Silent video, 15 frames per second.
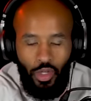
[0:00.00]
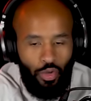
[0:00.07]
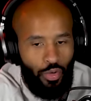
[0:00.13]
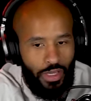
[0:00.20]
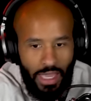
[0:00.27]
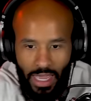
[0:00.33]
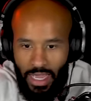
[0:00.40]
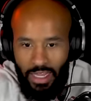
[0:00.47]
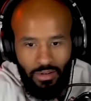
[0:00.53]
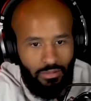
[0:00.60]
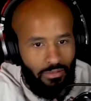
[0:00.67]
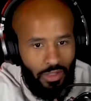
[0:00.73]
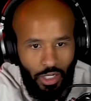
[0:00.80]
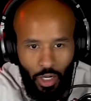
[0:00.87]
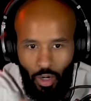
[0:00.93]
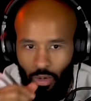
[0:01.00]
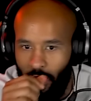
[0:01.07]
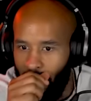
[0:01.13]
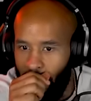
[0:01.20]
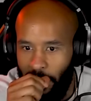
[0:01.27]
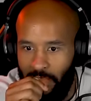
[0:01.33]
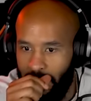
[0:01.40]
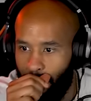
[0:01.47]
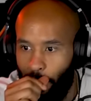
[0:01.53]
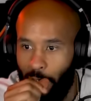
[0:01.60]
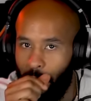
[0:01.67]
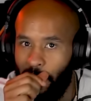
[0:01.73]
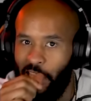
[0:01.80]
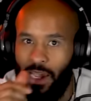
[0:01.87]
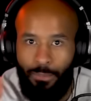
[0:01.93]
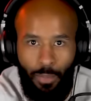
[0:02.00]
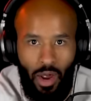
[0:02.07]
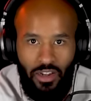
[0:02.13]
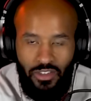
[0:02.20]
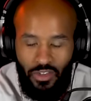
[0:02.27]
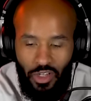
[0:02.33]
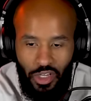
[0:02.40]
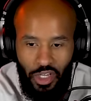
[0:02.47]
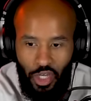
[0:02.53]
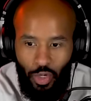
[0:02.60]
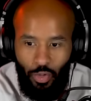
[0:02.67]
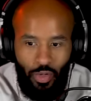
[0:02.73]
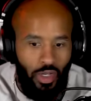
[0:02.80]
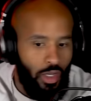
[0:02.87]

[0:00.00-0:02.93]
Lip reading: You can't, you know, he's a better kickboxer than you.